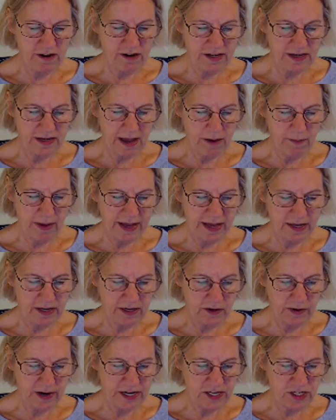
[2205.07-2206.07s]
and now my
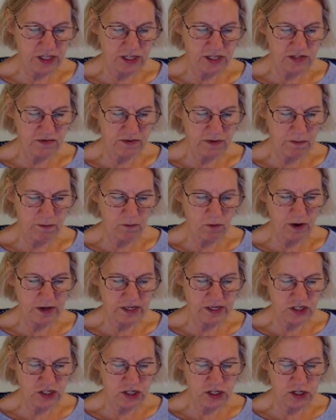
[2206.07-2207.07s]
integration is from 1 to
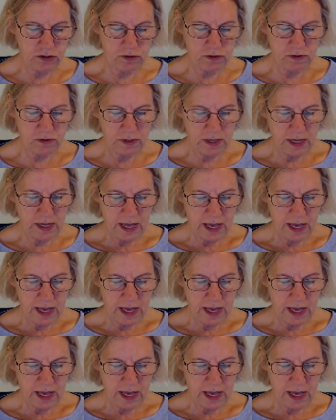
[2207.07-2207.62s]
2.